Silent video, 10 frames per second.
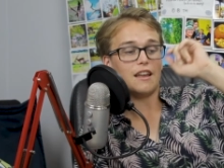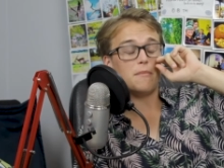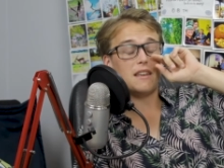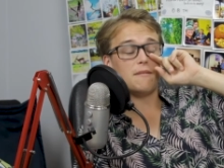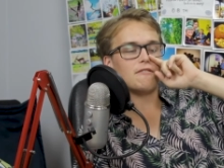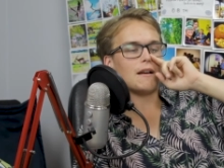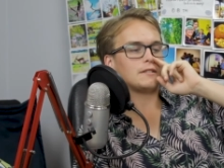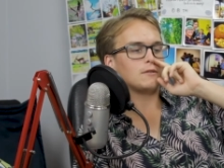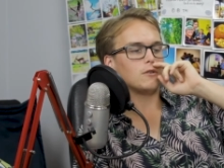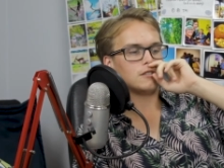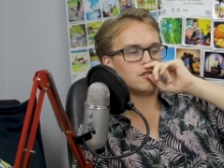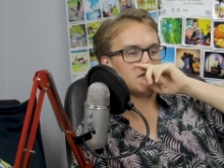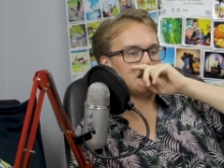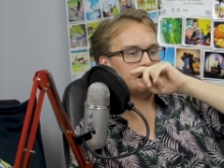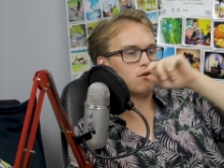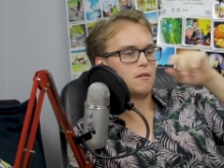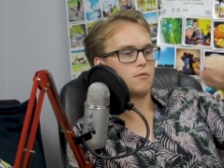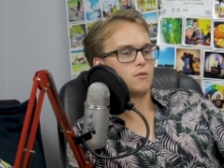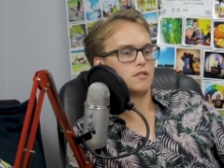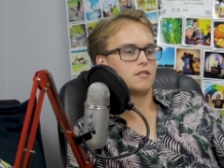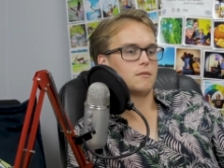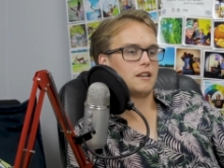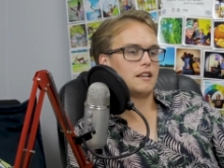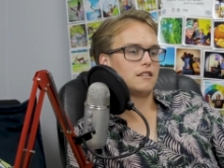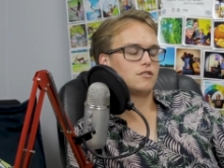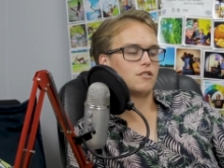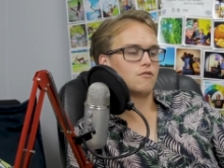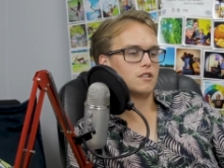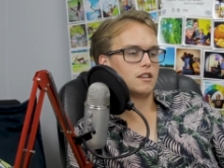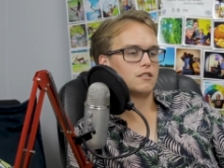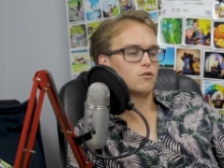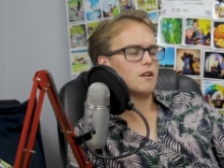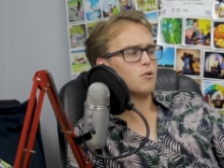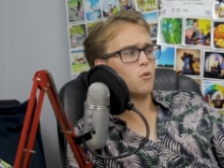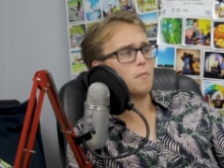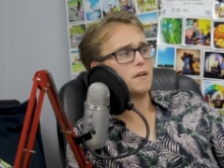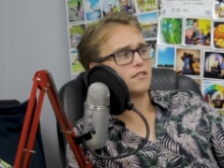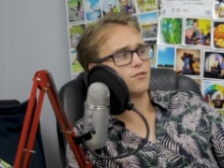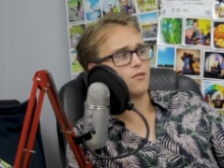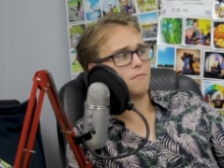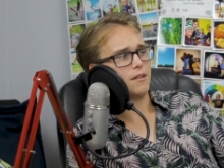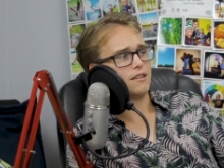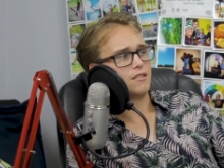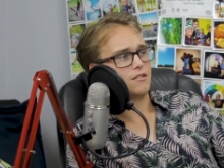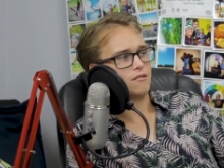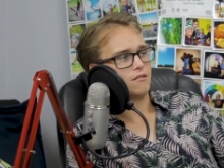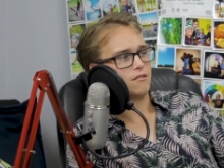Bohemian Rhapsody won too many. Green Book won too many. It's so ridiculous. Green Book won best screenplay too,